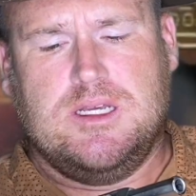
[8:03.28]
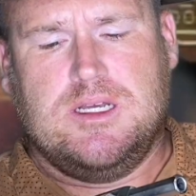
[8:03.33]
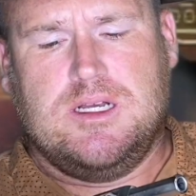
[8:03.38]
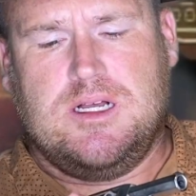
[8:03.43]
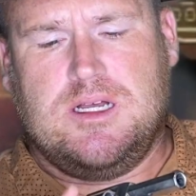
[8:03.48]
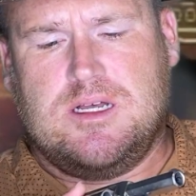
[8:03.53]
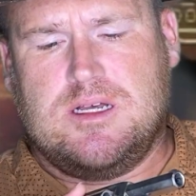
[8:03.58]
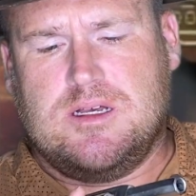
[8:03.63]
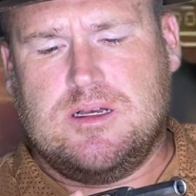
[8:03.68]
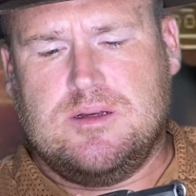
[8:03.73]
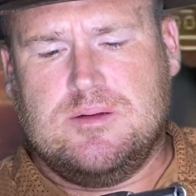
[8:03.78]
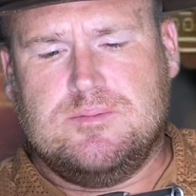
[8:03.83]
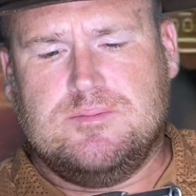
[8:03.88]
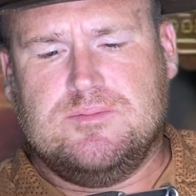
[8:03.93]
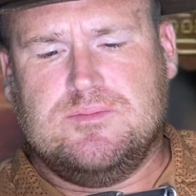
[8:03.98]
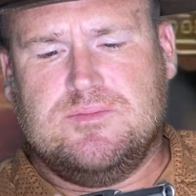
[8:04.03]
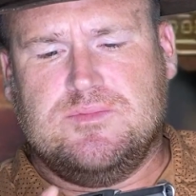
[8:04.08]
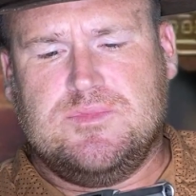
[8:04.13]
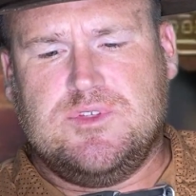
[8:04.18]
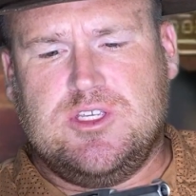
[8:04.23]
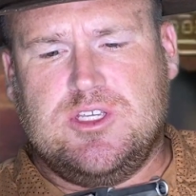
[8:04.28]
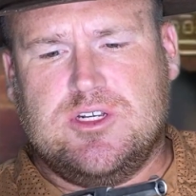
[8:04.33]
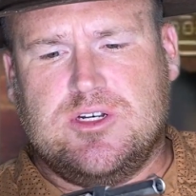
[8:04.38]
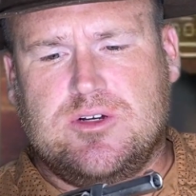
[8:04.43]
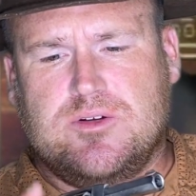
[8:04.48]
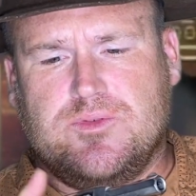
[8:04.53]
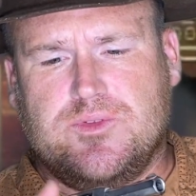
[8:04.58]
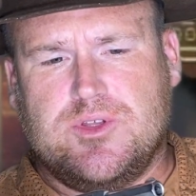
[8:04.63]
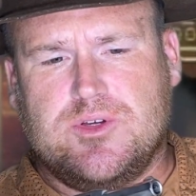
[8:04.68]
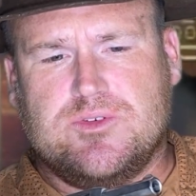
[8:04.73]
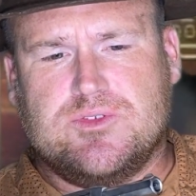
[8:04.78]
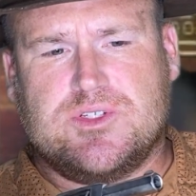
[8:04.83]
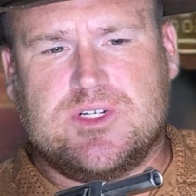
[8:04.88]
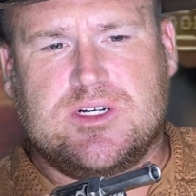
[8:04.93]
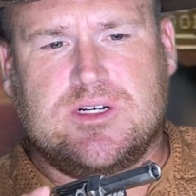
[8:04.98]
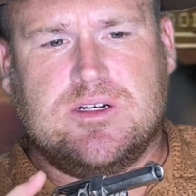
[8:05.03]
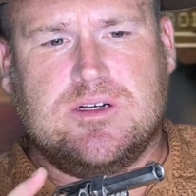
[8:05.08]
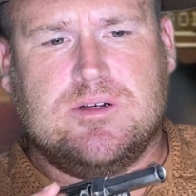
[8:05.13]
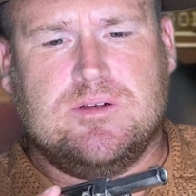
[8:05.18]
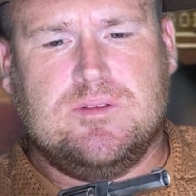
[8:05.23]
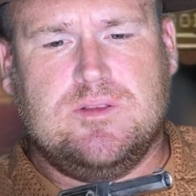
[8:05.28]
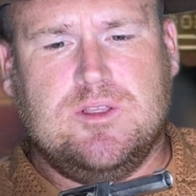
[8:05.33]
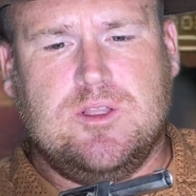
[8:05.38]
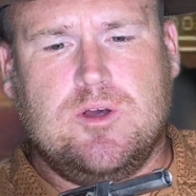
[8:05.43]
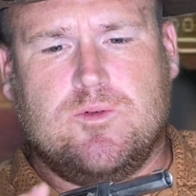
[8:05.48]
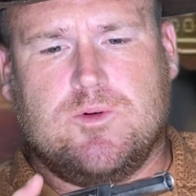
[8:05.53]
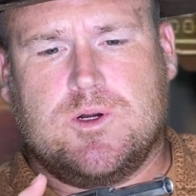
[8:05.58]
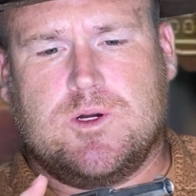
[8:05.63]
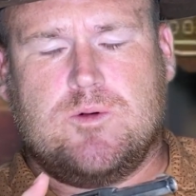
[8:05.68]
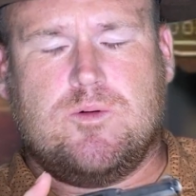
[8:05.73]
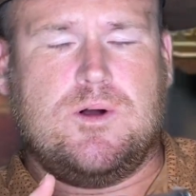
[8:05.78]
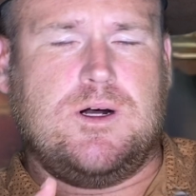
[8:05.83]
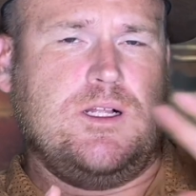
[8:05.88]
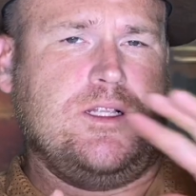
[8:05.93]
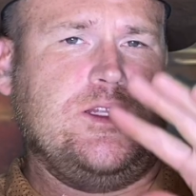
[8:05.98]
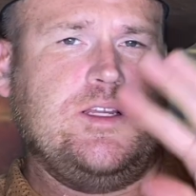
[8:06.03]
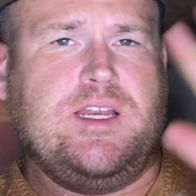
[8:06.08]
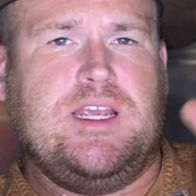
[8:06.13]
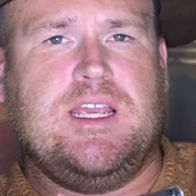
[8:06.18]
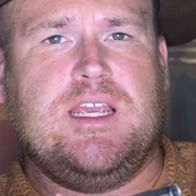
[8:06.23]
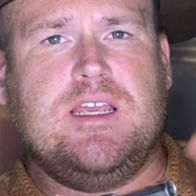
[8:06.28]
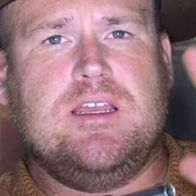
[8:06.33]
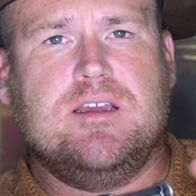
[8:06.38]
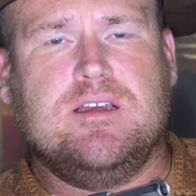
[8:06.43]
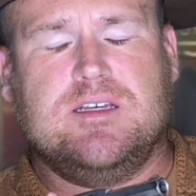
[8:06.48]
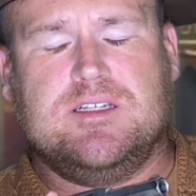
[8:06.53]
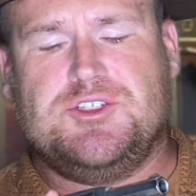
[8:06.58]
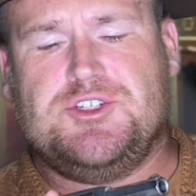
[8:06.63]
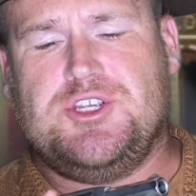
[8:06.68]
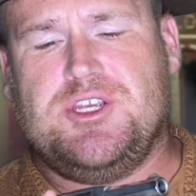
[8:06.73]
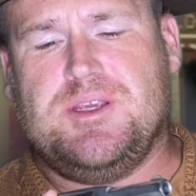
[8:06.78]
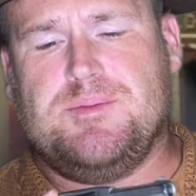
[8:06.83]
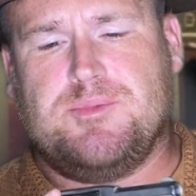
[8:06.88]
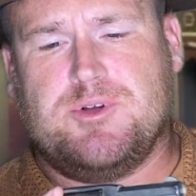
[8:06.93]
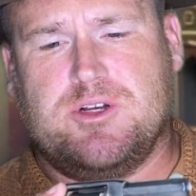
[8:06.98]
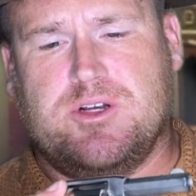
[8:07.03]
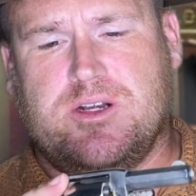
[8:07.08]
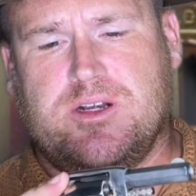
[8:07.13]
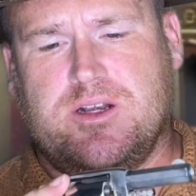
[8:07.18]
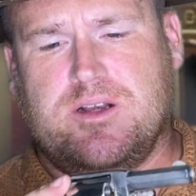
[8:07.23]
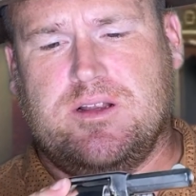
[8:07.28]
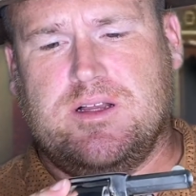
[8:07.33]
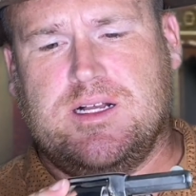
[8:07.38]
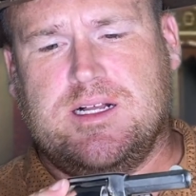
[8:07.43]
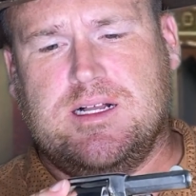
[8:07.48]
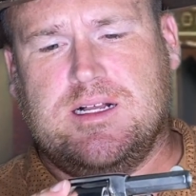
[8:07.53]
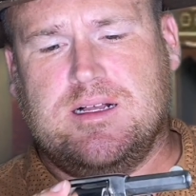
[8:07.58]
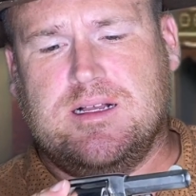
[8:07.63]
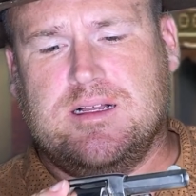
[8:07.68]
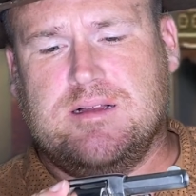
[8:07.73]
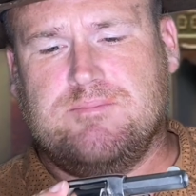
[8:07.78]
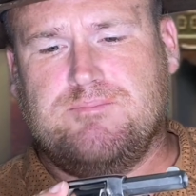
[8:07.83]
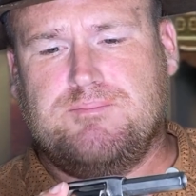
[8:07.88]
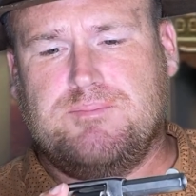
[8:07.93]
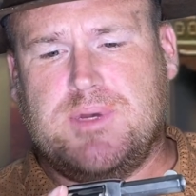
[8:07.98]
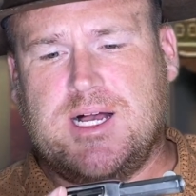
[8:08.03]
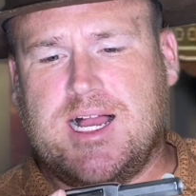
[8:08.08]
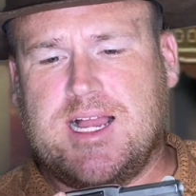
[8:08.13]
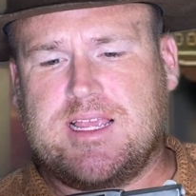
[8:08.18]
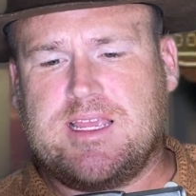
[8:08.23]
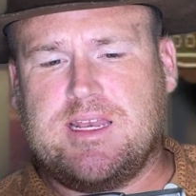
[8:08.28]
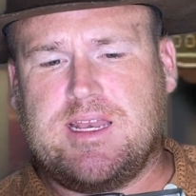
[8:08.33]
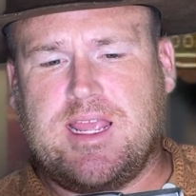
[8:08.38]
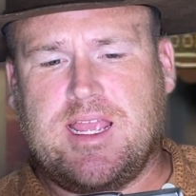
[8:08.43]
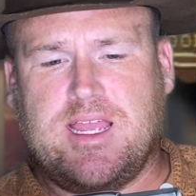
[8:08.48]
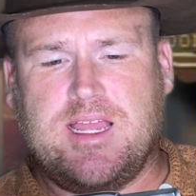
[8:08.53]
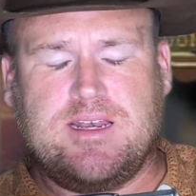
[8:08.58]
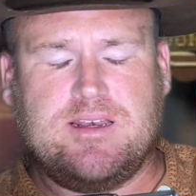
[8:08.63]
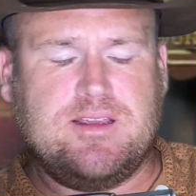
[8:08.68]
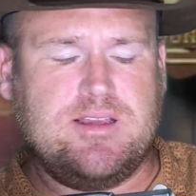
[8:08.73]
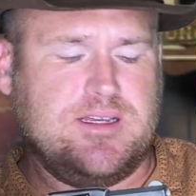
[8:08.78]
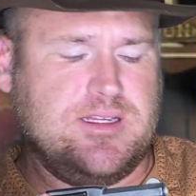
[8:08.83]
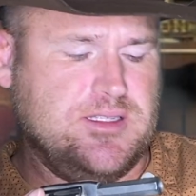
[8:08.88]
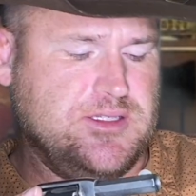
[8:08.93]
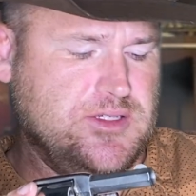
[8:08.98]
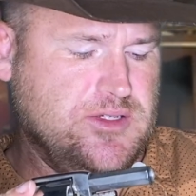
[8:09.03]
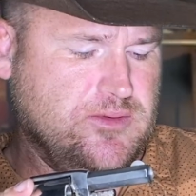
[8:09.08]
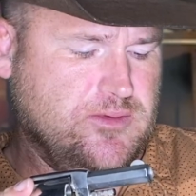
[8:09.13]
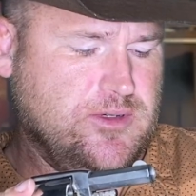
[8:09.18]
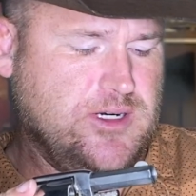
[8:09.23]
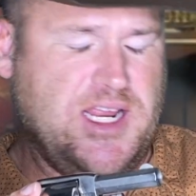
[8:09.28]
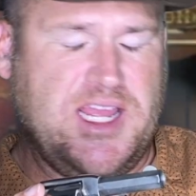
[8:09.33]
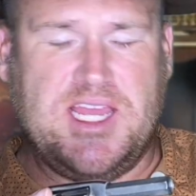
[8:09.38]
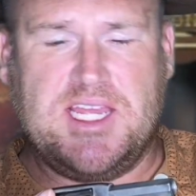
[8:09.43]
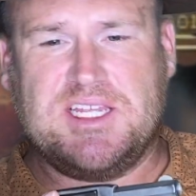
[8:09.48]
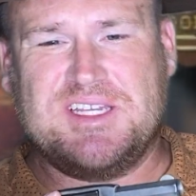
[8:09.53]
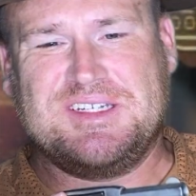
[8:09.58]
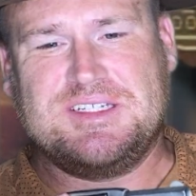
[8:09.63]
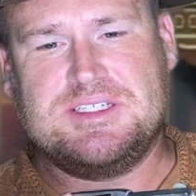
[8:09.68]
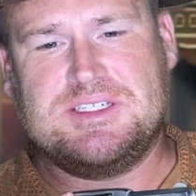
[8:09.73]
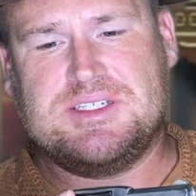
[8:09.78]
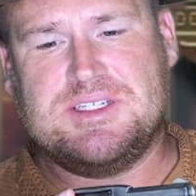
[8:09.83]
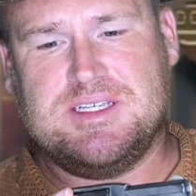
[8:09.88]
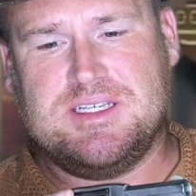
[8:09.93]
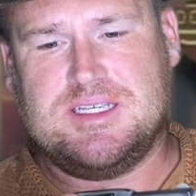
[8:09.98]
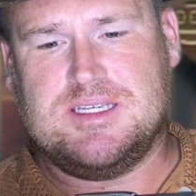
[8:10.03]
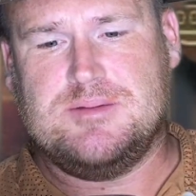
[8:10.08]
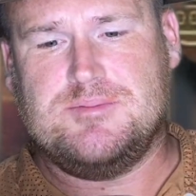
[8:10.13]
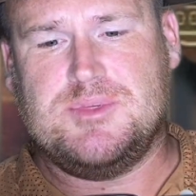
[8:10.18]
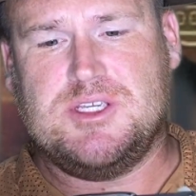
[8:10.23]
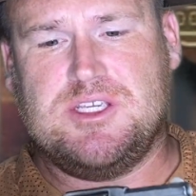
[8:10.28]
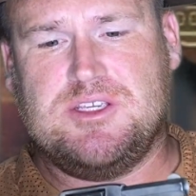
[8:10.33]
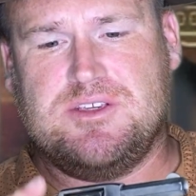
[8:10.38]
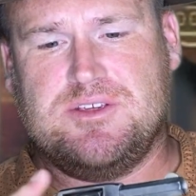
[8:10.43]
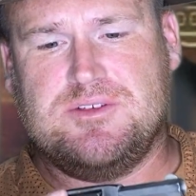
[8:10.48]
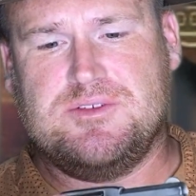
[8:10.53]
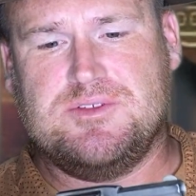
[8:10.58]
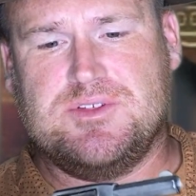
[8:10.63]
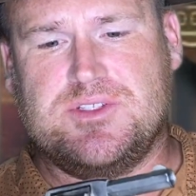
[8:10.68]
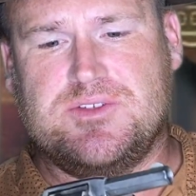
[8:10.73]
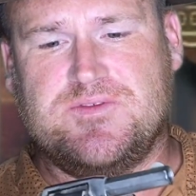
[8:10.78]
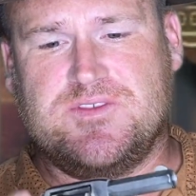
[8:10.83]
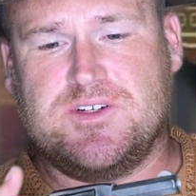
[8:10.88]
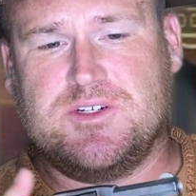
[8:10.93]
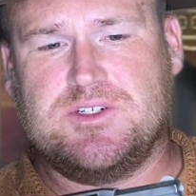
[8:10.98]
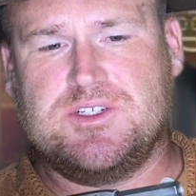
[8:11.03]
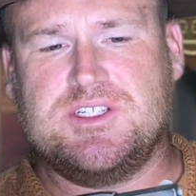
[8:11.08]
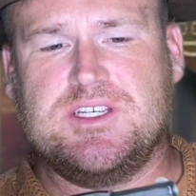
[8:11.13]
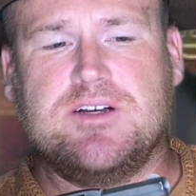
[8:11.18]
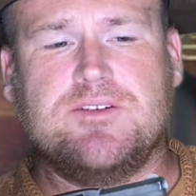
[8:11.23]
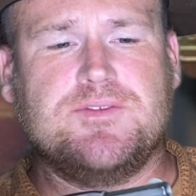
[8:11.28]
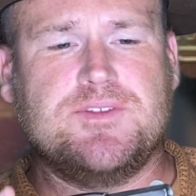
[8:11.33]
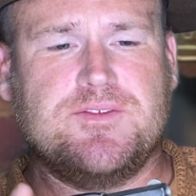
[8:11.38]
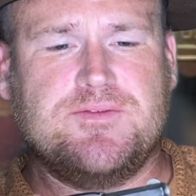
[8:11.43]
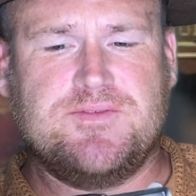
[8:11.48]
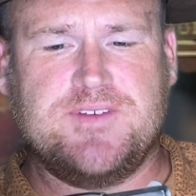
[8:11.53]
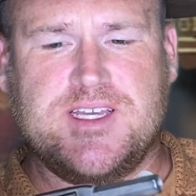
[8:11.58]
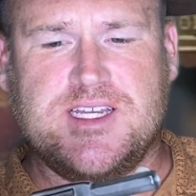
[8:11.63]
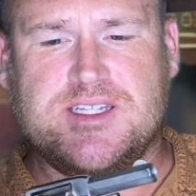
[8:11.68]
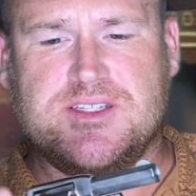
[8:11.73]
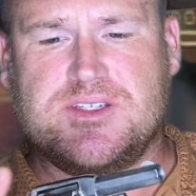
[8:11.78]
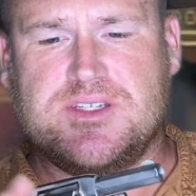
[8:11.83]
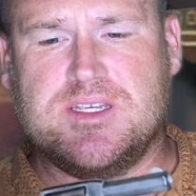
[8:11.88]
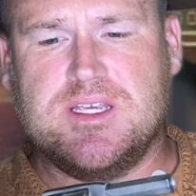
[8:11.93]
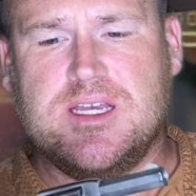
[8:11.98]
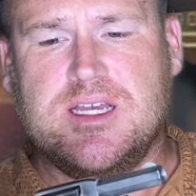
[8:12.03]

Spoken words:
You know, those are lower quality, cheaper pocket handguns, or handguns that can be used for self-defense.